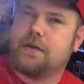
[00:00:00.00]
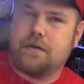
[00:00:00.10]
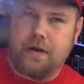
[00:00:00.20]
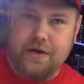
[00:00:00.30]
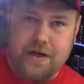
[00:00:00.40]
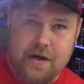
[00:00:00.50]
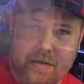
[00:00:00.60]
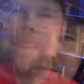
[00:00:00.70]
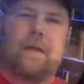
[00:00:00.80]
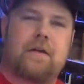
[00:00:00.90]
There you
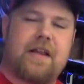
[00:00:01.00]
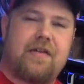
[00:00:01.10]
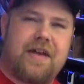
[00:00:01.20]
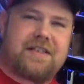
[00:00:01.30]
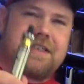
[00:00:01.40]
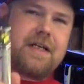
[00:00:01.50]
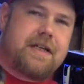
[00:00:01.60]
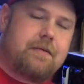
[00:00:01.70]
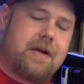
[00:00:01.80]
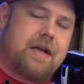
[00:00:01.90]
go. Now the Exceed
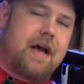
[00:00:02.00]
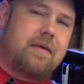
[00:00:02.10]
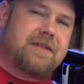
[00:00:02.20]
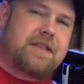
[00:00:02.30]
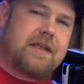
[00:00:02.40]
D19 was